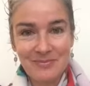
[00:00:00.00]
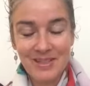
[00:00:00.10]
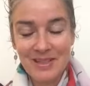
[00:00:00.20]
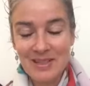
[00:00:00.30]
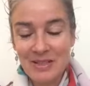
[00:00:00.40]

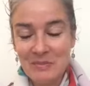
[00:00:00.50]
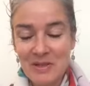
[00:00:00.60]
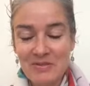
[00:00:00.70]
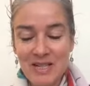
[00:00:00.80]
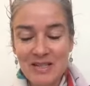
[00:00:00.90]
So let me
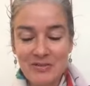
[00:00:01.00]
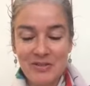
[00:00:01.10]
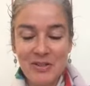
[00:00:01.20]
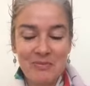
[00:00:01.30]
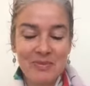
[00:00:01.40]
read
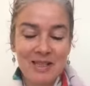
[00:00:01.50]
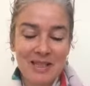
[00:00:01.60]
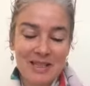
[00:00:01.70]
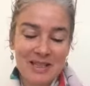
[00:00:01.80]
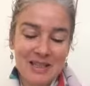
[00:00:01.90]
from
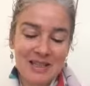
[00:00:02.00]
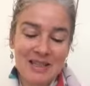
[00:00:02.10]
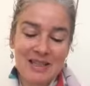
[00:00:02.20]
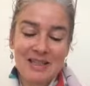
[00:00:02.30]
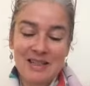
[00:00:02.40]

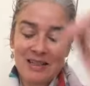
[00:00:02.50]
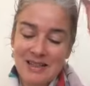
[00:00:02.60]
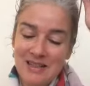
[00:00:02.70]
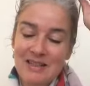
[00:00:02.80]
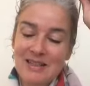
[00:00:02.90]

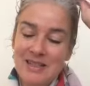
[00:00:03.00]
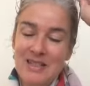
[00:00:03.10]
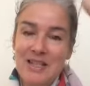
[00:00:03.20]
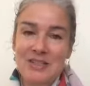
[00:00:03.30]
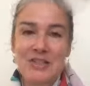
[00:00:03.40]
the
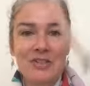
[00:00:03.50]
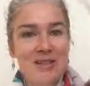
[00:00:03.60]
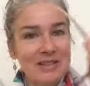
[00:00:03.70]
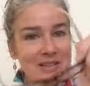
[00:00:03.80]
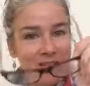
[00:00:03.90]

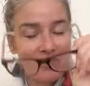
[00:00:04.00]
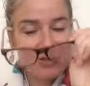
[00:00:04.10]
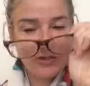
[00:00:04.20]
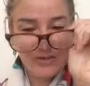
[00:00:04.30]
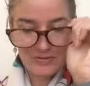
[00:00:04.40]
Sanskrit
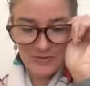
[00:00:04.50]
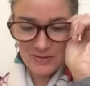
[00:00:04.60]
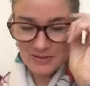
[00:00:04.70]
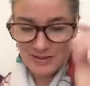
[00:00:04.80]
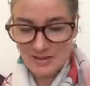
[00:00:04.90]
of
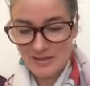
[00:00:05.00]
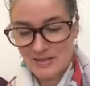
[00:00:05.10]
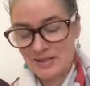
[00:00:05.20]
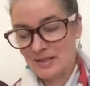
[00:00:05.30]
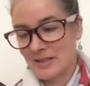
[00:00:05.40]

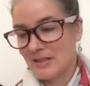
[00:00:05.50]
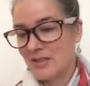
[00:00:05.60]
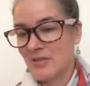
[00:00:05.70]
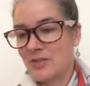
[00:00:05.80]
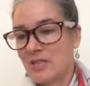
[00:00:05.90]

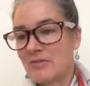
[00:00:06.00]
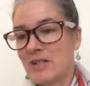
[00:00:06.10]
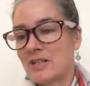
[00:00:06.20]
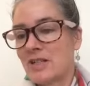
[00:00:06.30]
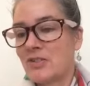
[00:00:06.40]
Yukti verse
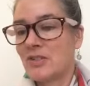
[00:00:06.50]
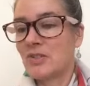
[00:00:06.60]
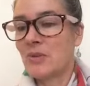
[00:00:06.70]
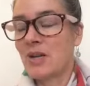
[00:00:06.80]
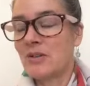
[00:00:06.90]

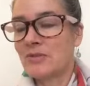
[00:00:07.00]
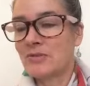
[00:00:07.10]
112.